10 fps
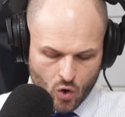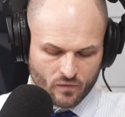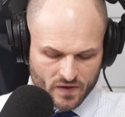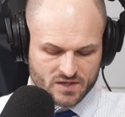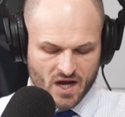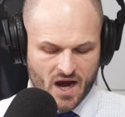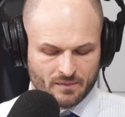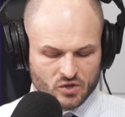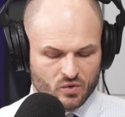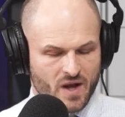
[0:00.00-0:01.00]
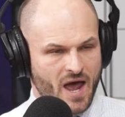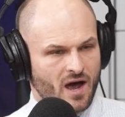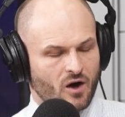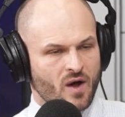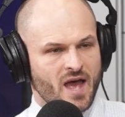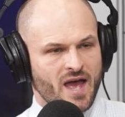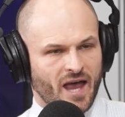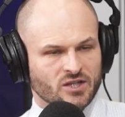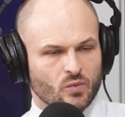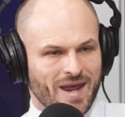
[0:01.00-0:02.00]
overtime, so now
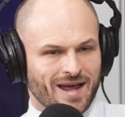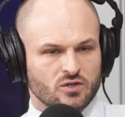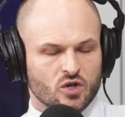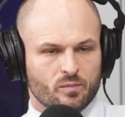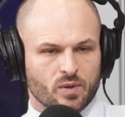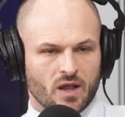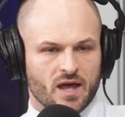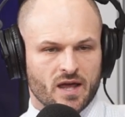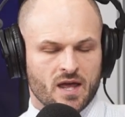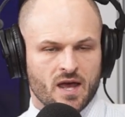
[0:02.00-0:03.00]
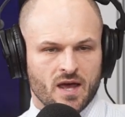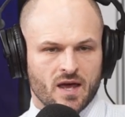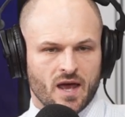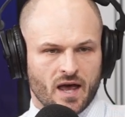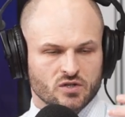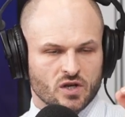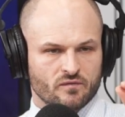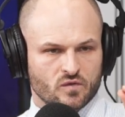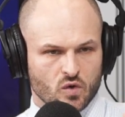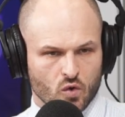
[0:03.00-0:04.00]
as we enter play as
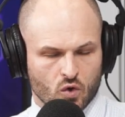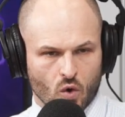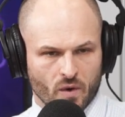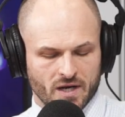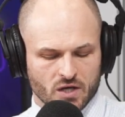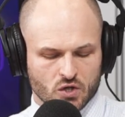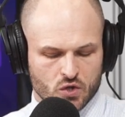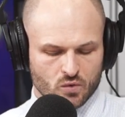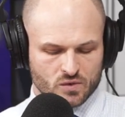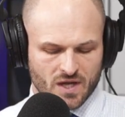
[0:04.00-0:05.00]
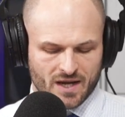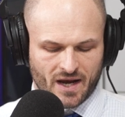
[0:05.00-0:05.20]
of going into Tuesday